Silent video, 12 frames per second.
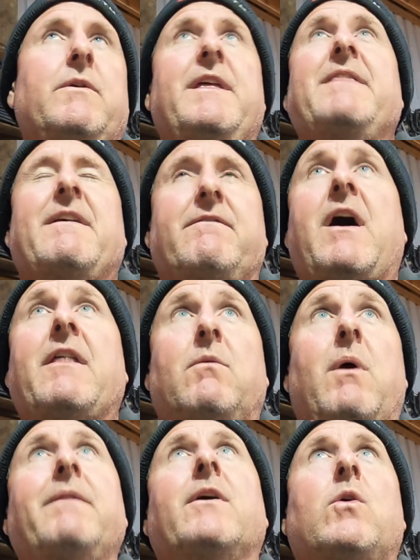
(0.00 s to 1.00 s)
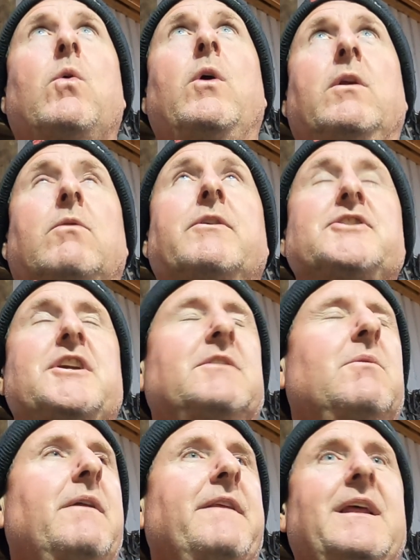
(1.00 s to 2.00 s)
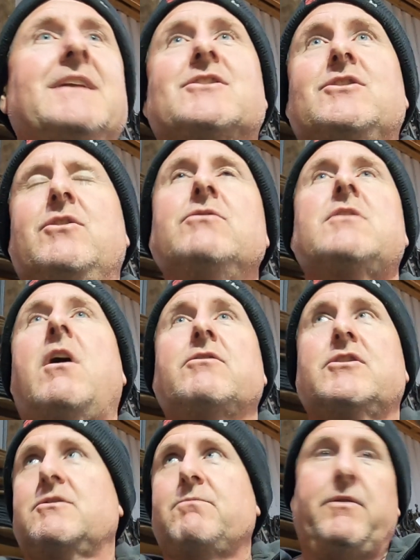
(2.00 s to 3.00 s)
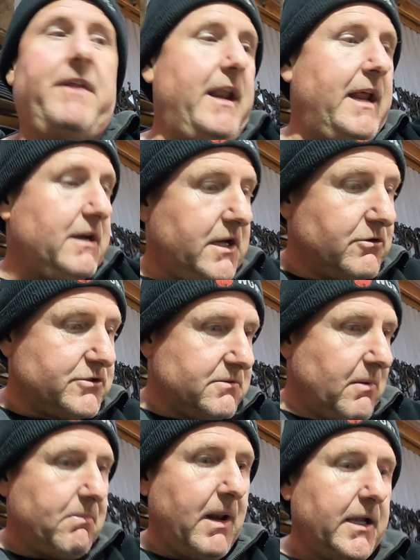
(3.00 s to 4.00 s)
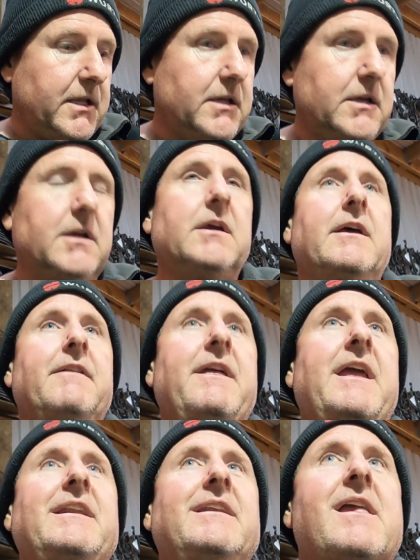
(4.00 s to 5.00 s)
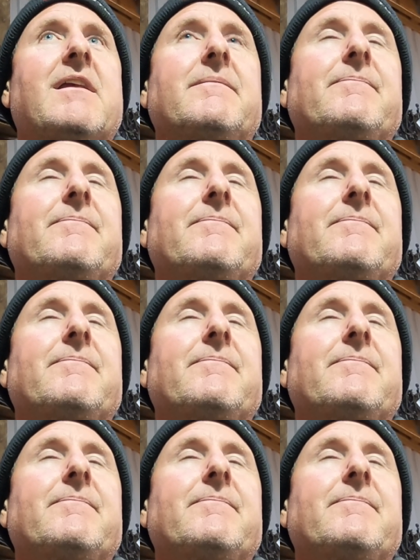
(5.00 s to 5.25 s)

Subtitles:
then the other one, the coil or injector one that isn't used, I'll just put that and it goes into my plug. Then,